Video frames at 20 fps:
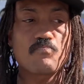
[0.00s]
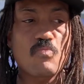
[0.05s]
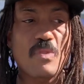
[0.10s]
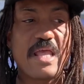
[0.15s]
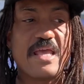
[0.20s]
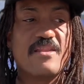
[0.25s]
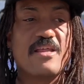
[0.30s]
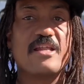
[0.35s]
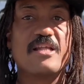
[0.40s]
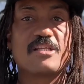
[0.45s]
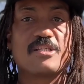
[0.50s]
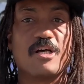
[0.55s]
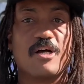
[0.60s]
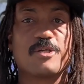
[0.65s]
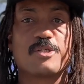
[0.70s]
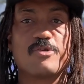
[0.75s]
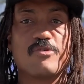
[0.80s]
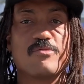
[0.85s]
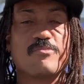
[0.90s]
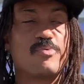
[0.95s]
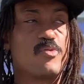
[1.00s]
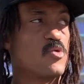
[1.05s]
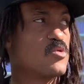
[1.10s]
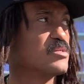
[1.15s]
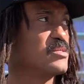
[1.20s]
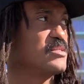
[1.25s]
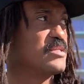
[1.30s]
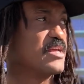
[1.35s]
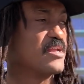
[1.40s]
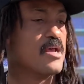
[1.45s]
And then it's also
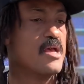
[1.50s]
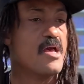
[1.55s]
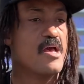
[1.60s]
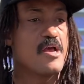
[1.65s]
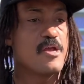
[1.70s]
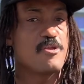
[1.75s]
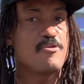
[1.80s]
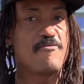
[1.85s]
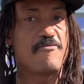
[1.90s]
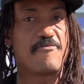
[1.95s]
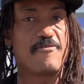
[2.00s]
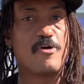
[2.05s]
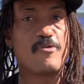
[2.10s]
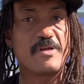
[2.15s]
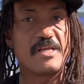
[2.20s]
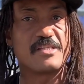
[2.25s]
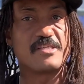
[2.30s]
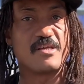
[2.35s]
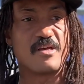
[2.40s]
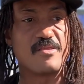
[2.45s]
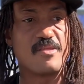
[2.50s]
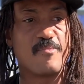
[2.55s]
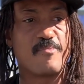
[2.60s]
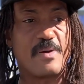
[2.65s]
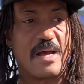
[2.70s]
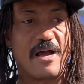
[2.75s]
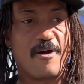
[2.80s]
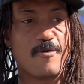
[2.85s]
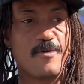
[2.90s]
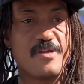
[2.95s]
important that you focus on the
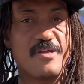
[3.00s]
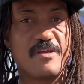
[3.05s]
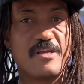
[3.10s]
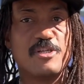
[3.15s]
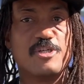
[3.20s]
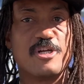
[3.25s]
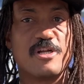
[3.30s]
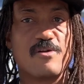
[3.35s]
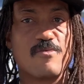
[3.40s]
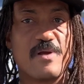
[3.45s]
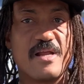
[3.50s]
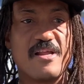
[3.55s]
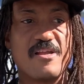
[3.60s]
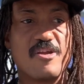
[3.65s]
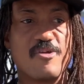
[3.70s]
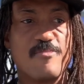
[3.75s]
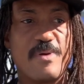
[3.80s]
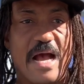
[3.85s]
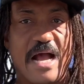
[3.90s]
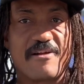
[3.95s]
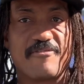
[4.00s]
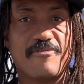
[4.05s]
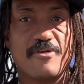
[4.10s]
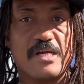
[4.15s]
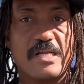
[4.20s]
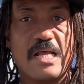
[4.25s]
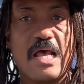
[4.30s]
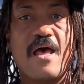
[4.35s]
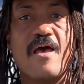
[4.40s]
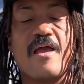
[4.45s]
power you can generate in your back
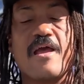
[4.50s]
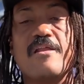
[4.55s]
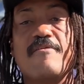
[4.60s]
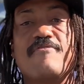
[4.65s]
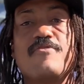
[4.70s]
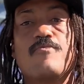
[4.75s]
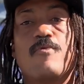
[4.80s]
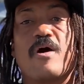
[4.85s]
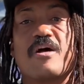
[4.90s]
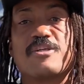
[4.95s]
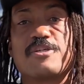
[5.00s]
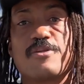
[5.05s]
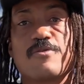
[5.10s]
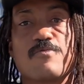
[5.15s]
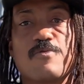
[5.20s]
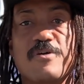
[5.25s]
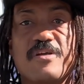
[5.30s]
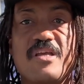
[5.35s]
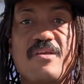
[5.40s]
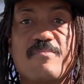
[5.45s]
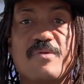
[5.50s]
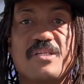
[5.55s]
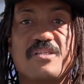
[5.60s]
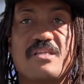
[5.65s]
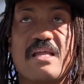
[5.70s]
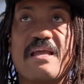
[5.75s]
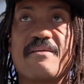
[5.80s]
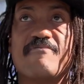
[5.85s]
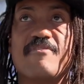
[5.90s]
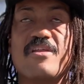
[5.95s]
foot. And if you watch the rookie
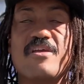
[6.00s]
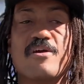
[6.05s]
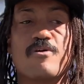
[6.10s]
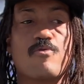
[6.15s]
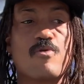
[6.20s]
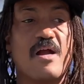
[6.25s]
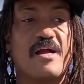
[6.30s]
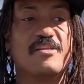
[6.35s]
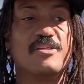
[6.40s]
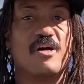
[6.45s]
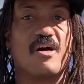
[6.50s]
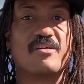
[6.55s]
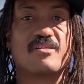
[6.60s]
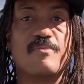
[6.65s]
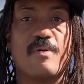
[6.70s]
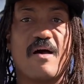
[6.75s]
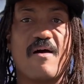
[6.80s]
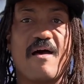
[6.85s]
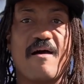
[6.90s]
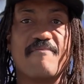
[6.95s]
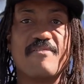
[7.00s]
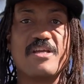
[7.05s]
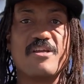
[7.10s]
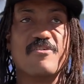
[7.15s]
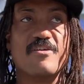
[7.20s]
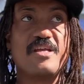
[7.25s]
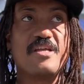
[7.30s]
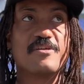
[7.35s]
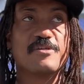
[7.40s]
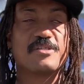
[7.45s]
mistake video where I talked about having
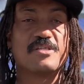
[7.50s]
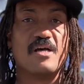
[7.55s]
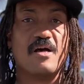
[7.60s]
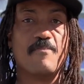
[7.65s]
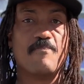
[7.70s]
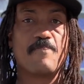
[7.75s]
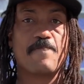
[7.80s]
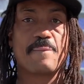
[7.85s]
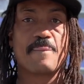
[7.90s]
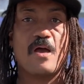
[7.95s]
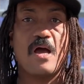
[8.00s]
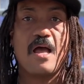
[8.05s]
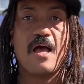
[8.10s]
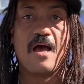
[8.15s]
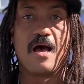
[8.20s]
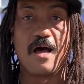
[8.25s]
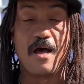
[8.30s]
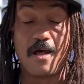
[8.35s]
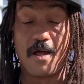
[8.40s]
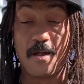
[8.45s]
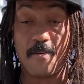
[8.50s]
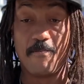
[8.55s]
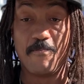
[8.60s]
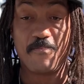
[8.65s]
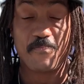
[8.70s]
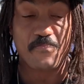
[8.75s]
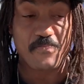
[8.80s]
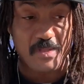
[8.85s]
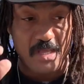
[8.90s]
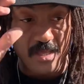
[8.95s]
your heels up,
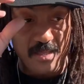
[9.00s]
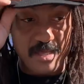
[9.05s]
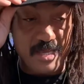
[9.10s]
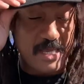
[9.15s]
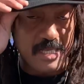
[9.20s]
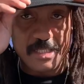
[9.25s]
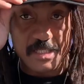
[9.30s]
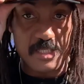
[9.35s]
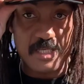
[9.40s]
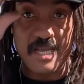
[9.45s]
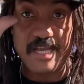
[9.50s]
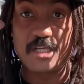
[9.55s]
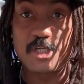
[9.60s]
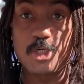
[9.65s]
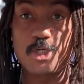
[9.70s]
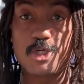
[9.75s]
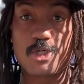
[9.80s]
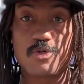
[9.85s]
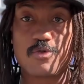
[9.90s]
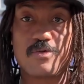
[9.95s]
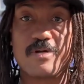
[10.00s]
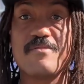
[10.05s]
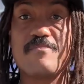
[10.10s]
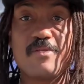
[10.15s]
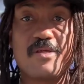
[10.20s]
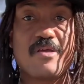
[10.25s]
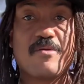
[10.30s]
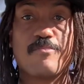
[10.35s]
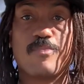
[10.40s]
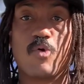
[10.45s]
it's
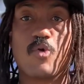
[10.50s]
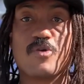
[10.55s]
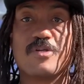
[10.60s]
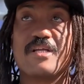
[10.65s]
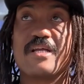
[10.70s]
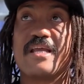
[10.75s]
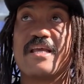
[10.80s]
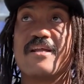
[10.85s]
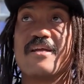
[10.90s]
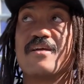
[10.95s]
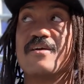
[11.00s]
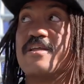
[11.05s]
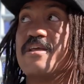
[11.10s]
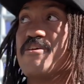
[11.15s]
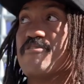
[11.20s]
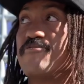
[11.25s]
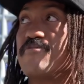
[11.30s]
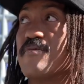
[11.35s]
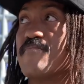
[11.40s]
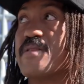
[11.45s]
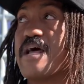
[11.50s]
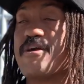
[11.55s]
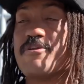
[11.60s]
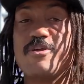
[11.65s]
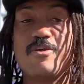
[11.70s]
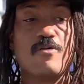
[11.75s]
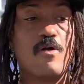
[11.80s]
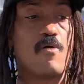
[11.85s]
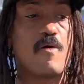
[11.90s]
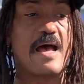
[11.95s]
extremely important to get a good heel flip. Now,
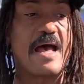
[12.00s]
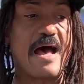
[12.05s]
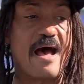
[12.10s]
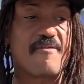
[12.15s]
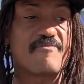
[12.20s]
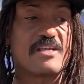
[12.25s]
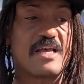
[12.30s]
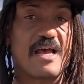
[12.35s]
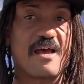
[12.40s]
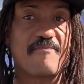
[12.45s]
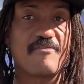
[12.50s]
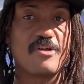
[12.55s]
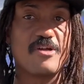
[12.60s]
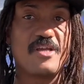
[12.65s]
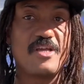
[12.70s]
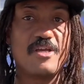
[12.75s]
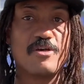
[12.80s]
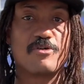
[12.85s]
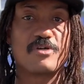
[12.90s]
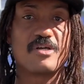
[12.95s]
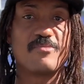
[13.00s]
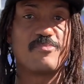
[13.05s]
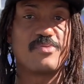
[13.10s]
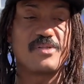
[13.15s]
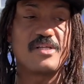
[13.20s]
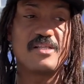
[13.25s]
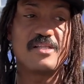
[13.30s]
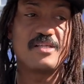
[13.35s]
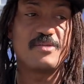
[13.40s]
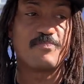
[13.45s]
you don't have to have your heel
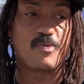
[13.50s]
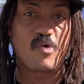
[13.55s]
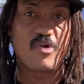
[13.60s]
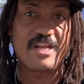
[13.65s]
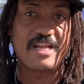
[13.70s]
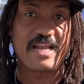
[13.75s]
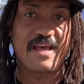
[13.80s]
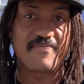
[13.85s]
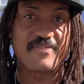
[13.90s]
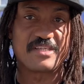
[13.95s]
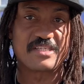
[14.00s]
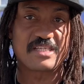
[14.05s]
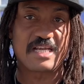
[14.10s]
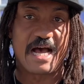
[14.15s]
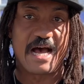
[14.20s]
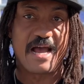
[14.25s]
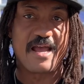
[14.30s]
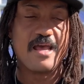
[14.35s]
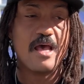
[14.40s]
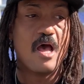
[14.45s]
completely pointed at the sky,